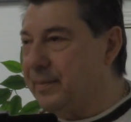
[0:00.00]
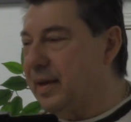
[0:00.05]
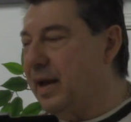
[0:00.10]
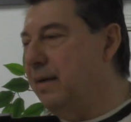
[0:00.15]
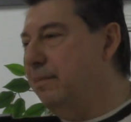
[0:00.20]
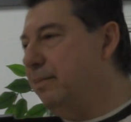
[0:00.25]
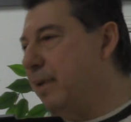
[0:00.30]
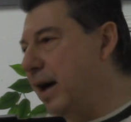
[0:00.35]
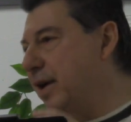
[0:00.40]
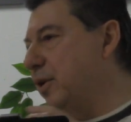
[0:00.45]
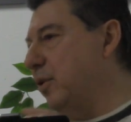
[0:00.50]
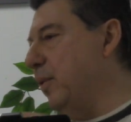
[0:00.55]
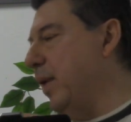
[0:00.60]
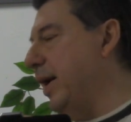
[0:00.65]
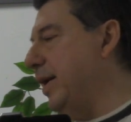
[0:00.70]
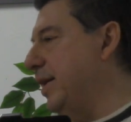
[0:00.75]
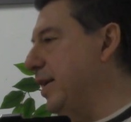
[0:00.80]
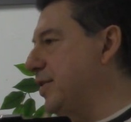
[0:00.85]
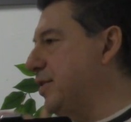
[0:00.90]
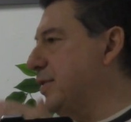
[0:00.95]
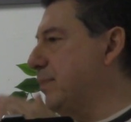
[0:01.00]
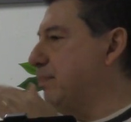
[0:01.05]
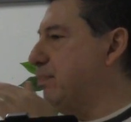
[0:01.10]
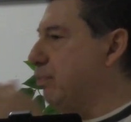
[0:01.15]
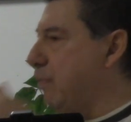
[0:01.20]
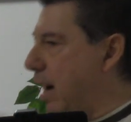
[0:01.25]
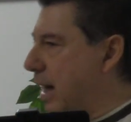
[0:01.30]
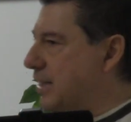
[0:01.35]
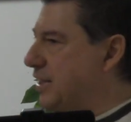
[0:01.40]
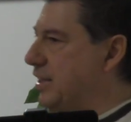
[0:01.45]
and by the way, there's a
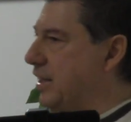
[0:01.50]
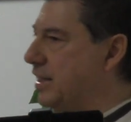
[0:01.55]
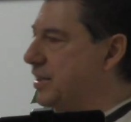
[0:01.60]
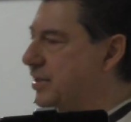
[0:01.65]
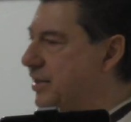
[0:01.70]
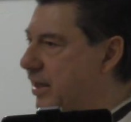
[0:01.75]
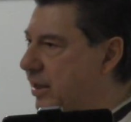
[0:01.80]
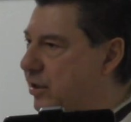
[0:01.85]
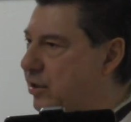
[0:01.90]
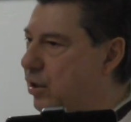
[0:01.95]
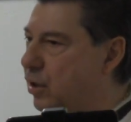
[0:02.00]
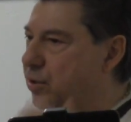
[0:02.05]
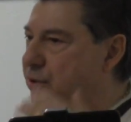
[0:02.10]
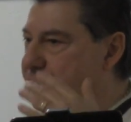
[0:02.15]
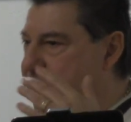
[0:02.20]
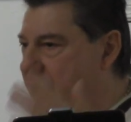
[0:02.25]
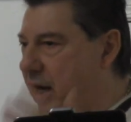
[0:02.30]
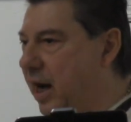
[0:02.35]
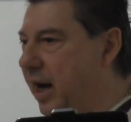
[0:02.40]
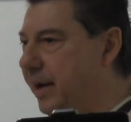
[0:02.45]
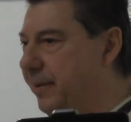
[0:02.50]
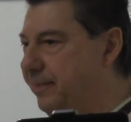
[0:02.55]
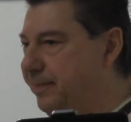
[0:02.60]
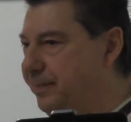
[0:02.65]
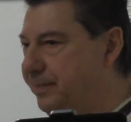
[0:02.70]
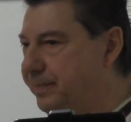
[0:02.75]
process that goes on.